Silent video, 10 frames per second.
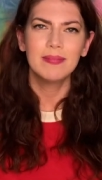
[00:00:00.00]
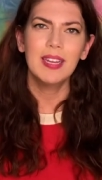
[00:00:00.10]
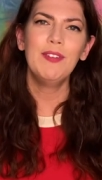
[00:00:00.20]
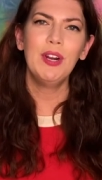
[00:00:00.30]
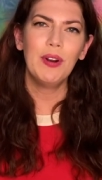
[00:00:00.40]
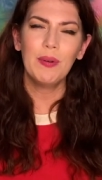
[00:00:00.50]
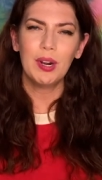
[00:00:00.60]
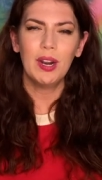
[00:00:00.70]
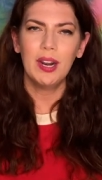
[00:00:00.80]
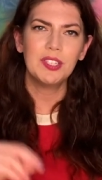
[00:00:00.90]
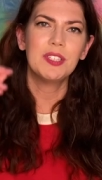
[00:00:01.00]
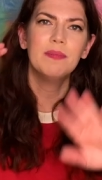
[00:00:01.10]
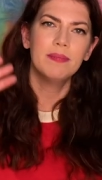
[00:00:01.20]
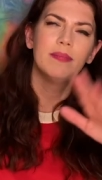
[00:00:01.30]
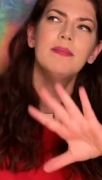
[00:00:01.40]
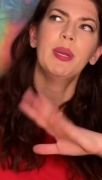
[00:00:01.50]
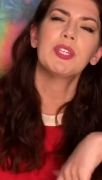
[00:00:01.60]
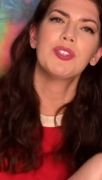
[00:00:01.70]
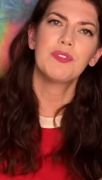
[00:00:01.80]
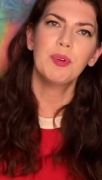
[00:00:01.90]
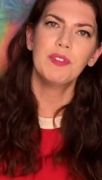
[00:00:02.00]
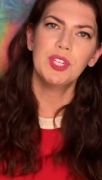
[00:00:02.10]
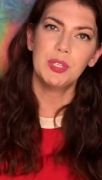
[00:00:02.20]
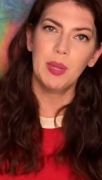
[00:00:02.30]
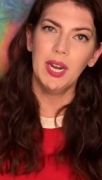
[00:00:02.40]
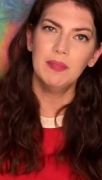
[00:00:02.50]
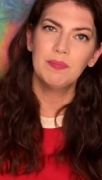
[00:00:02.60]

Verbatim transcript: If you don't know her, here's some pictures of movies she's been in.